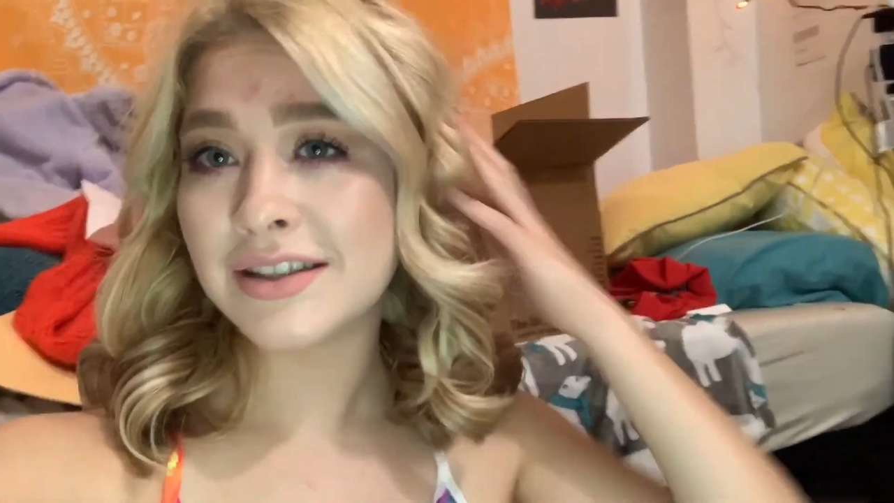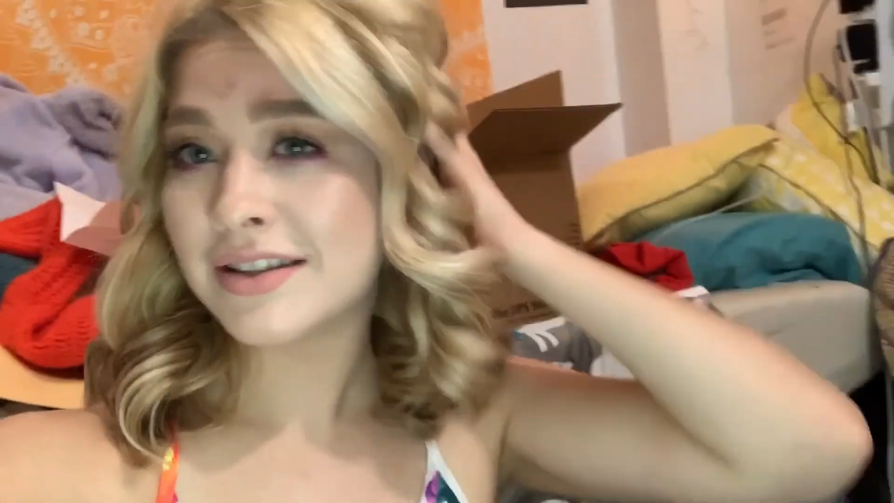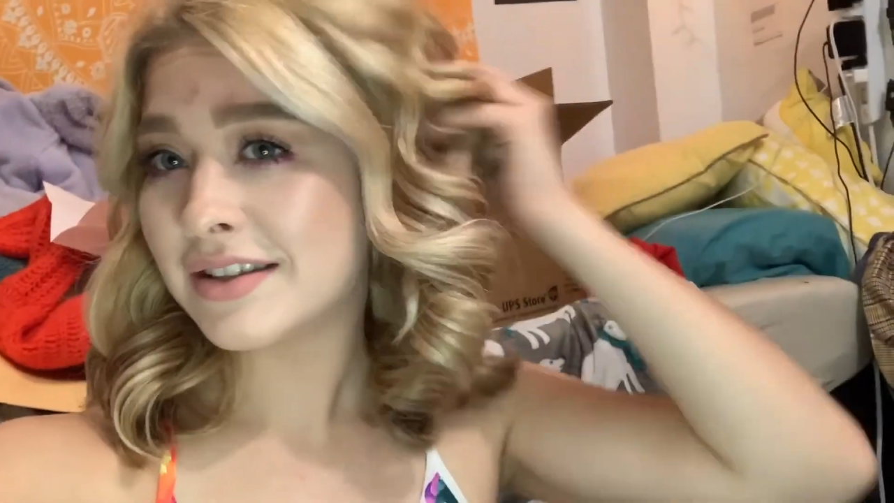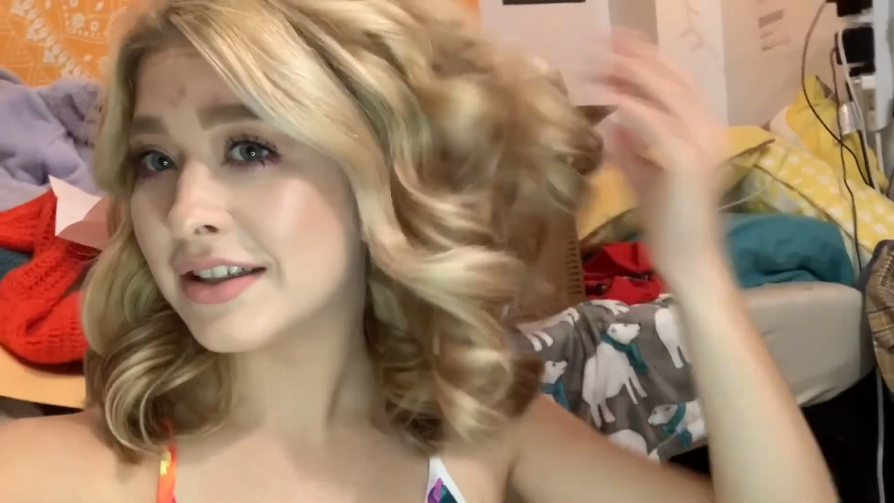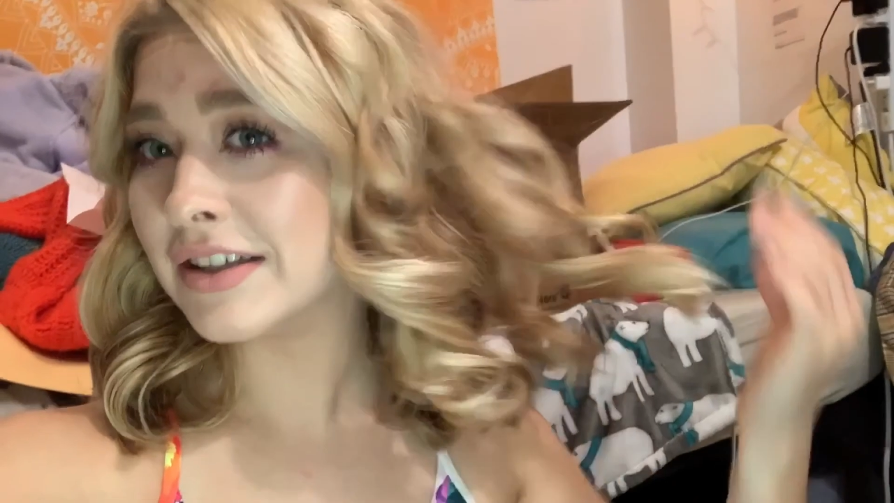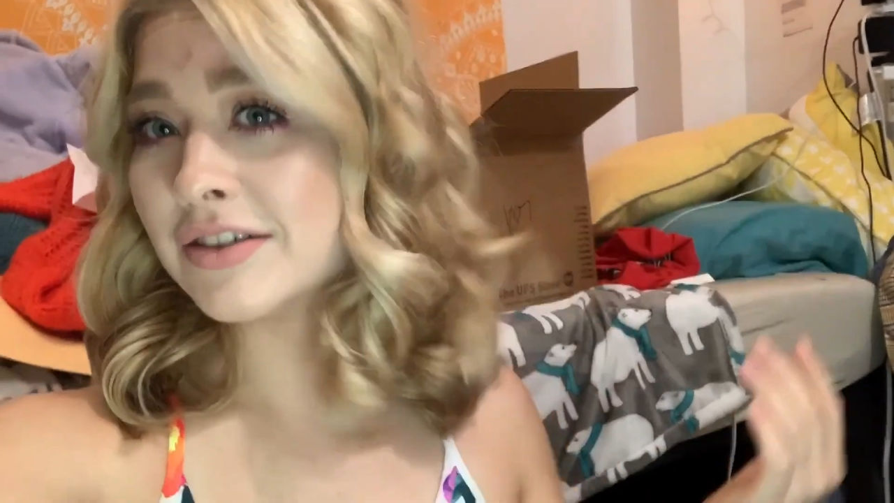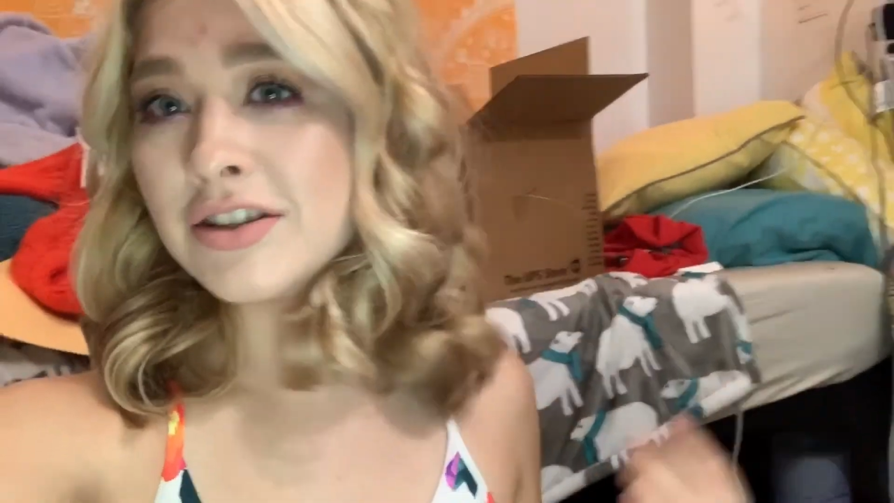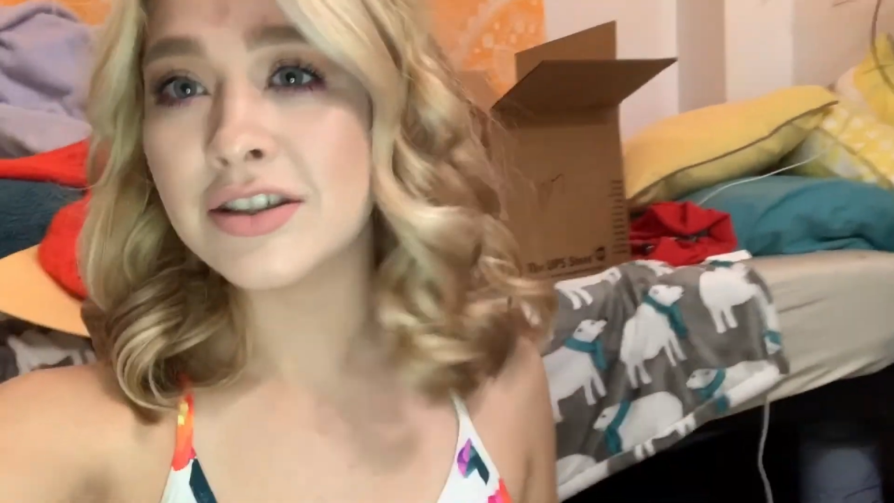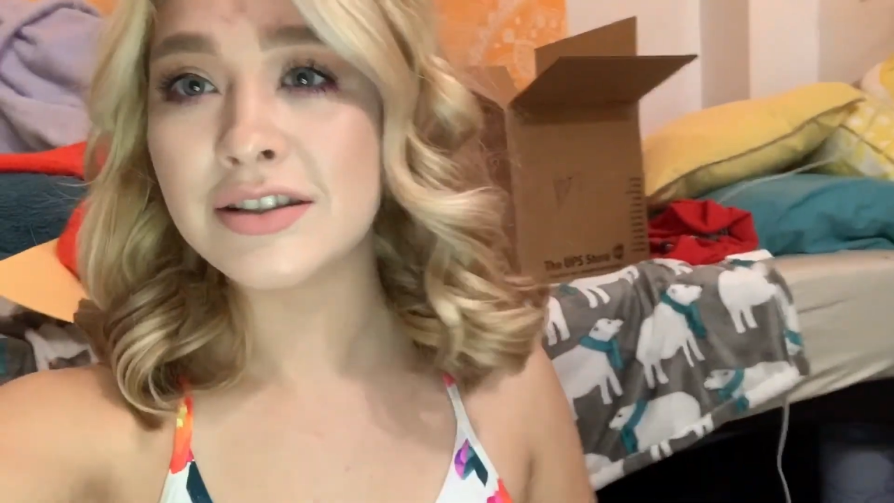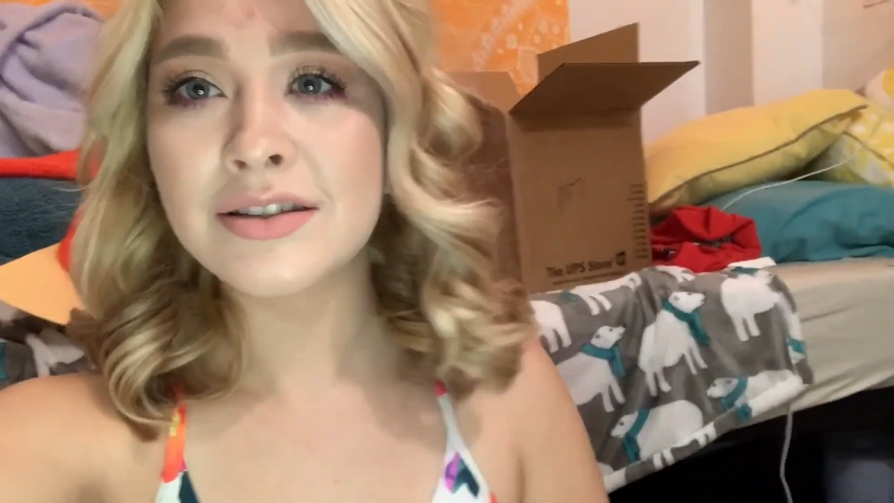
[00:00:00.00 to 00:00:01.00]
still
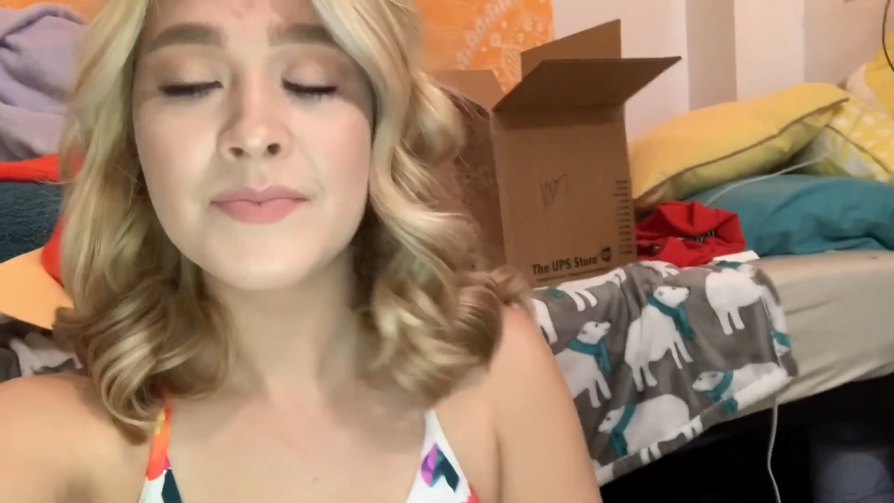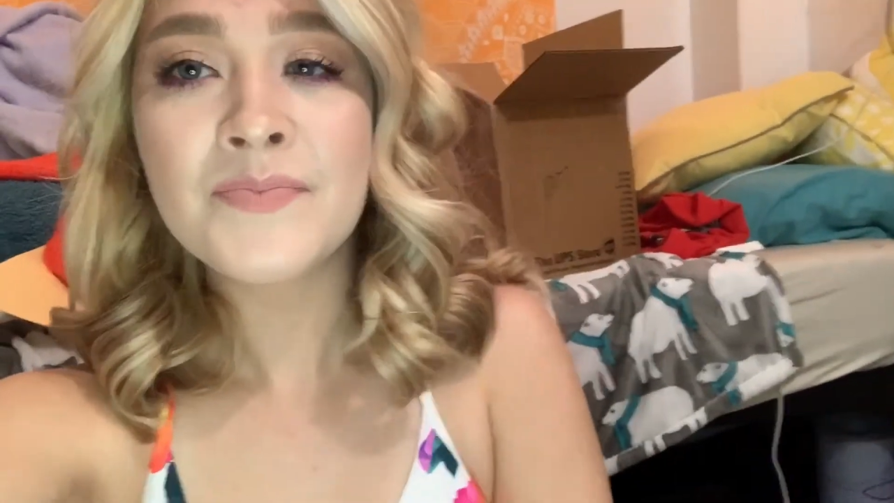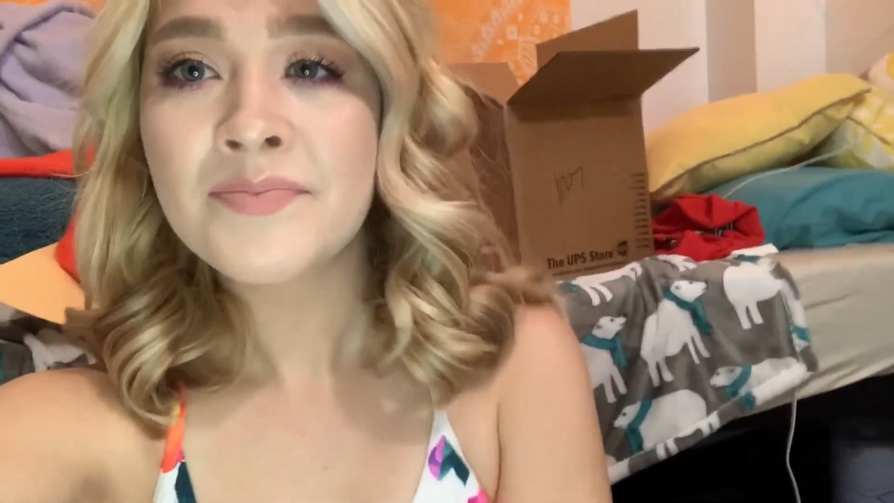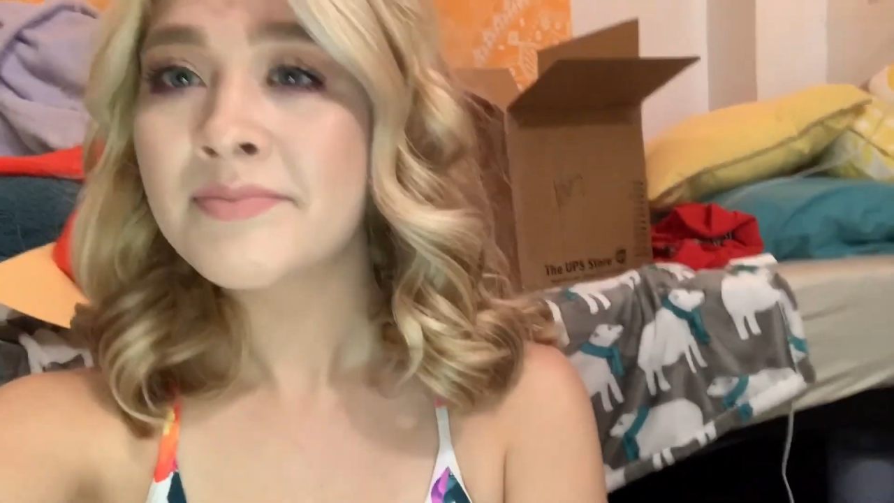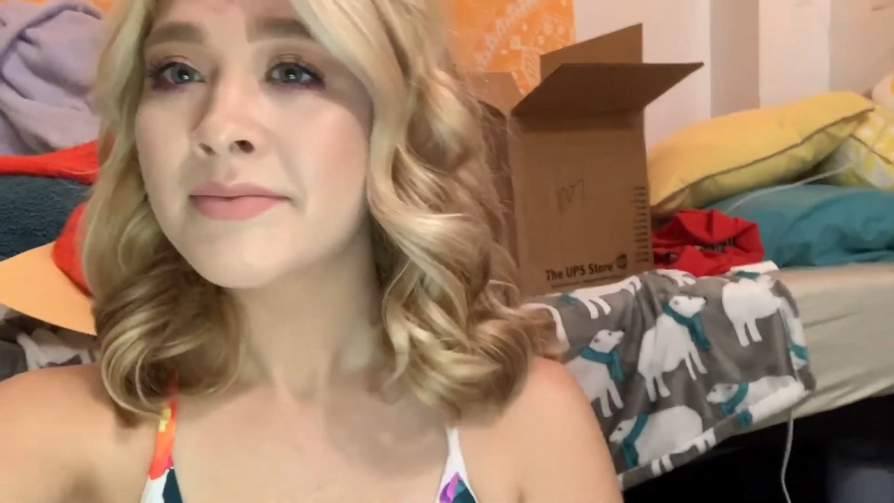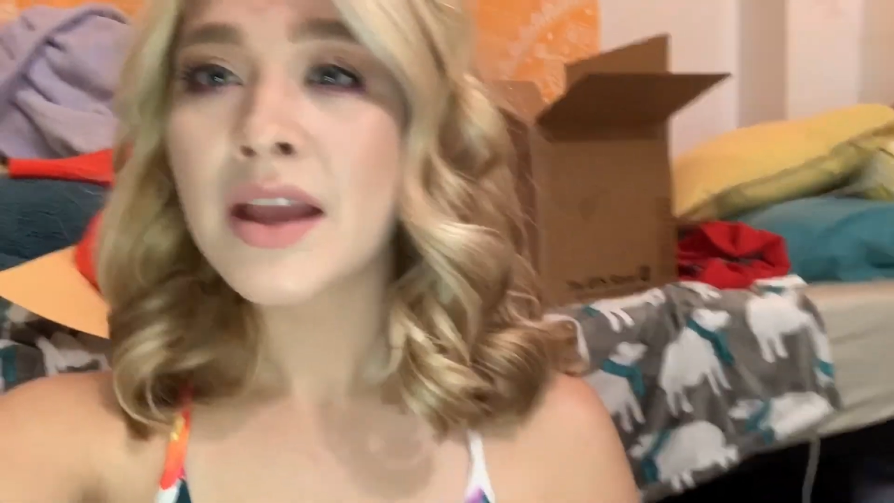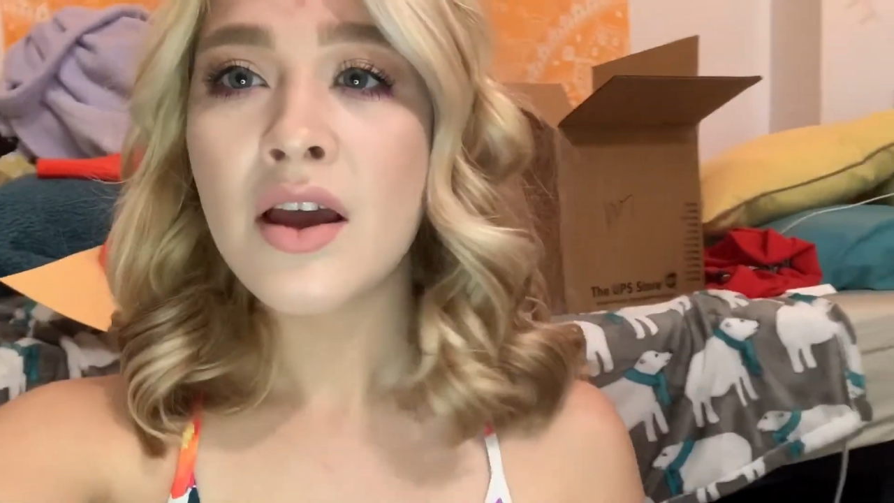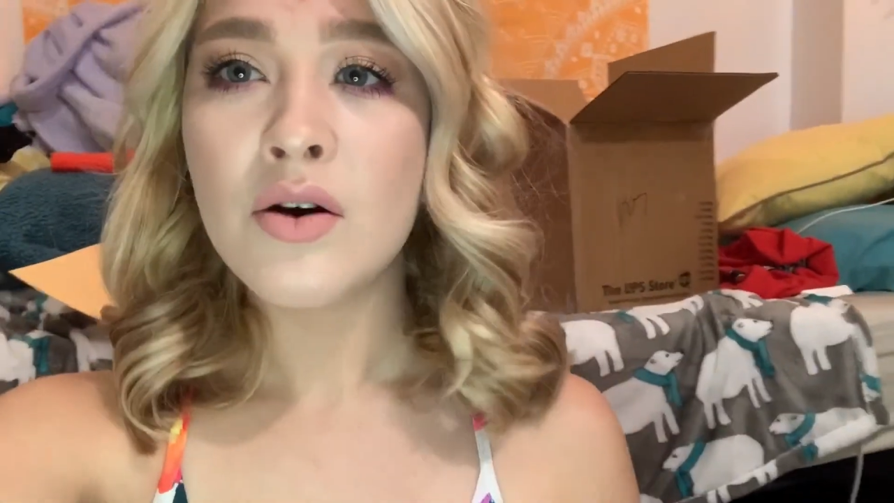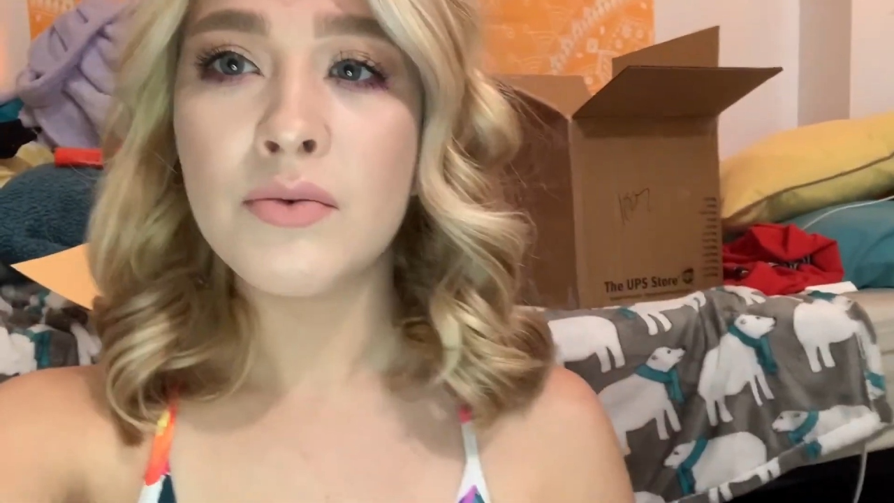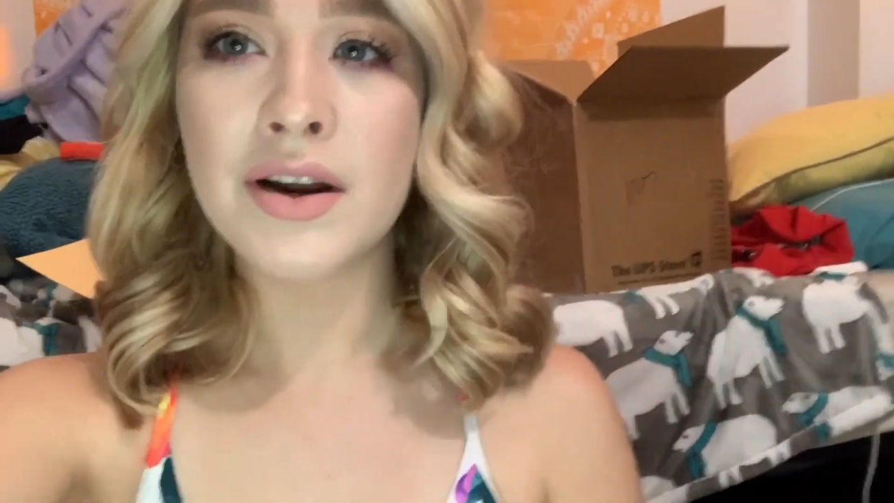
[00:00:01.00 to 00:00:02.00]
just
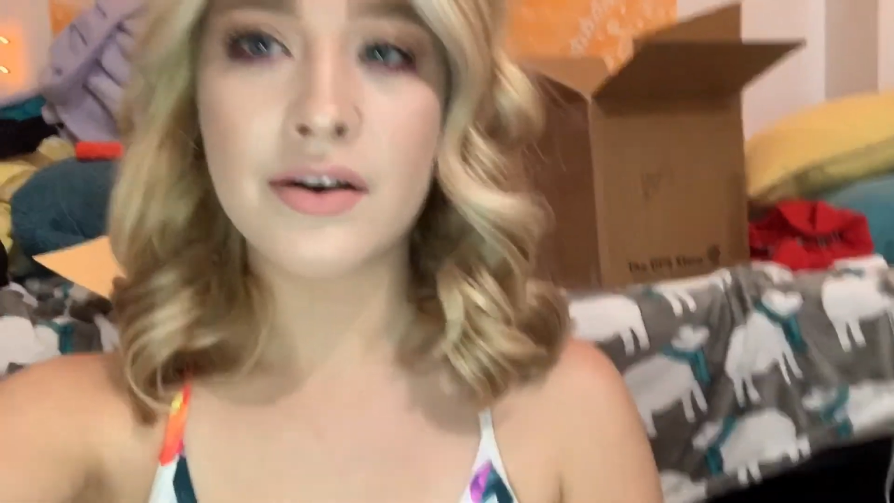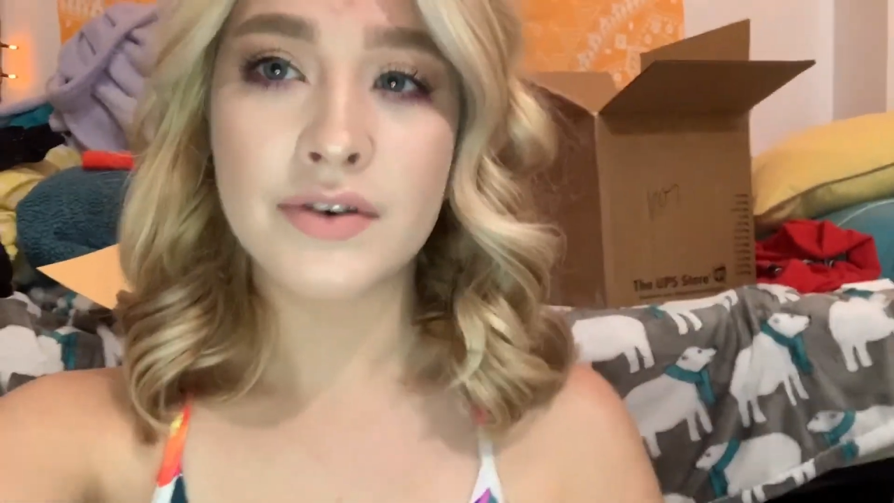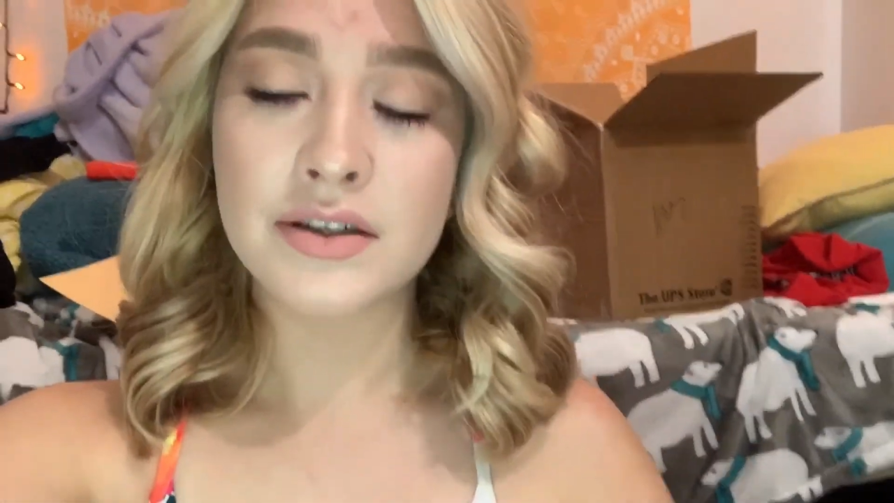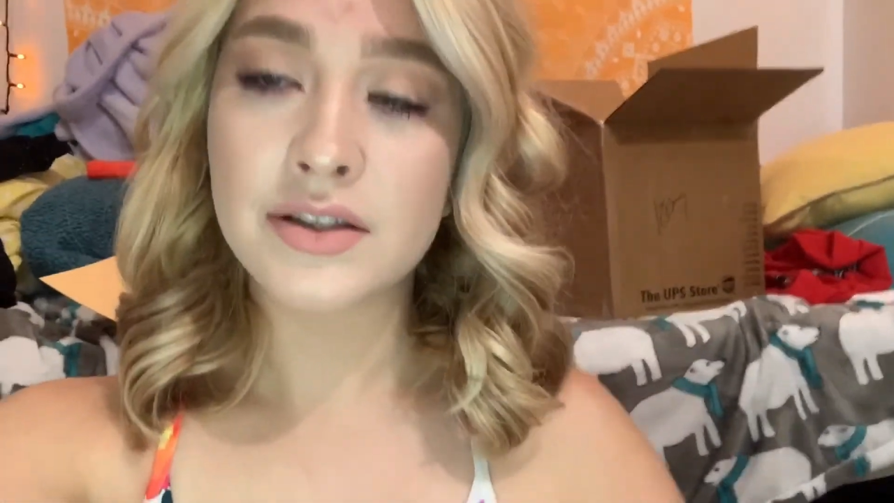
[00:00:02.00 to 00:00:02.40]
whatever. So